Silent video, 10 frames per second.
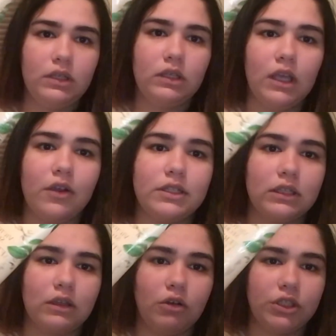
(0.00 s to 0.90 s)
here's the
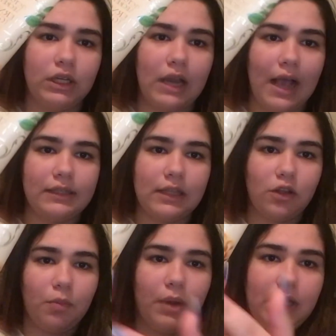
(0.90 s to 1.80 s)
lotion. It has a
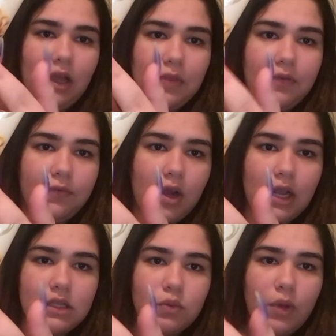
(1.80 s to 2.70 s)
little bunny on the front
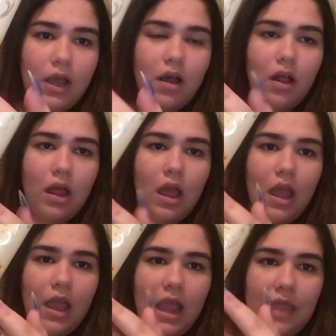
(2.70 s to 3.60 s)
as well.
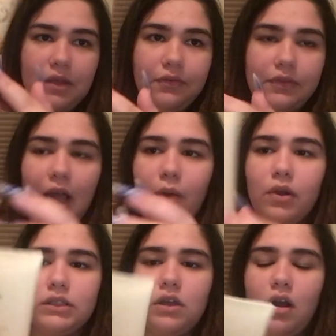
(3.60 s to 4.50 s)
And the
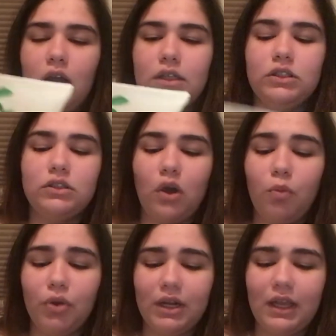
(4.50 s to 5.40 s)
flowers, oh, so
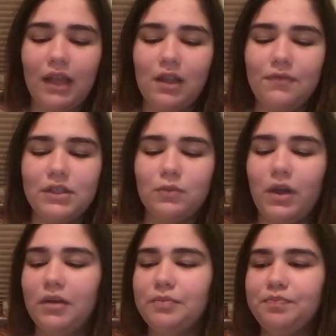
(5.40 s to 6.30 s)
pretty. I love this one.